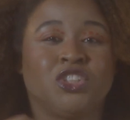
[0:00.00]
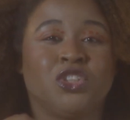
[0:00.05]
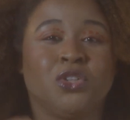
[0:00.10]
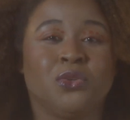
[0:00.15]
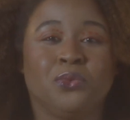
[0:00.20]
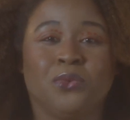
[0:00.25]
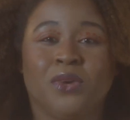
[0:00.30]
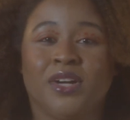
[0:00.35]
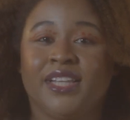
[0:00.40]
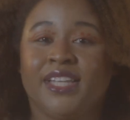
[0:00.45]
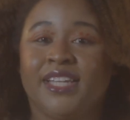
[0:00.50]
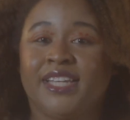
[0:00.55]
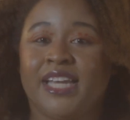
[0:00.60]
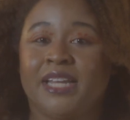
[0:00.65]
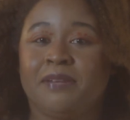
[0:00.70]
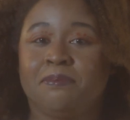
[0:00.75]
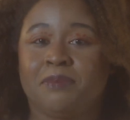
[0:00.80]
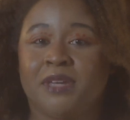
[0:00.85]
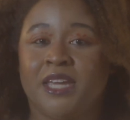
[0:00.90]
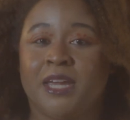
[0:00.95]
to really
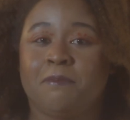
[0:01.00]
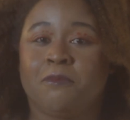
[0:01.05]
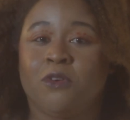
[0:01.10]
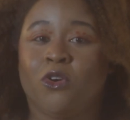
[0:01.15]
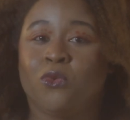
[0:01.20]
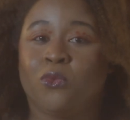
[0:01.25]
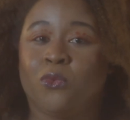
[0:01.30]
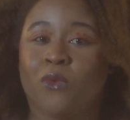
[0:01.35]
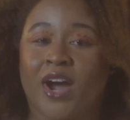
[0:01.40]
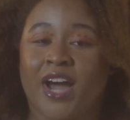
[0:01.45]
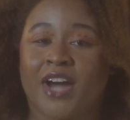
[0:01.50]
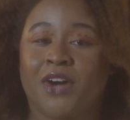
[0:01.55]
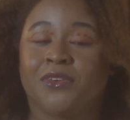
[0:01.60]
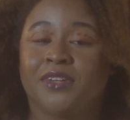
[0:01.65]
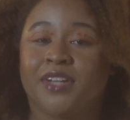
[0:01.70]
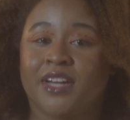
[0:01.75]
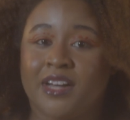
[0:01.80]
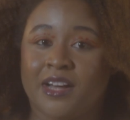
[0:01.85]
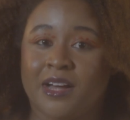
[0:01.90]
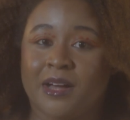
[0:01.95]
get people
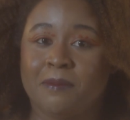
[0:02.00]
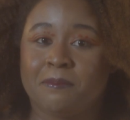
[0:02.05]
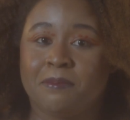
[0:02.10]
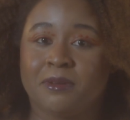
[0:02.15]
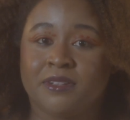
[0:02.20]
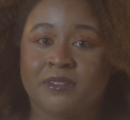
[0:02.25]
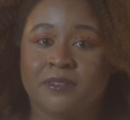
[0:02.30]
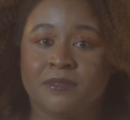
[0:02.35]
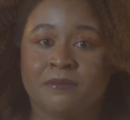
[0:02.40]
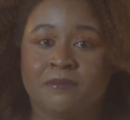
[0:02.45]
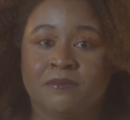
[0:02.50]
riled up.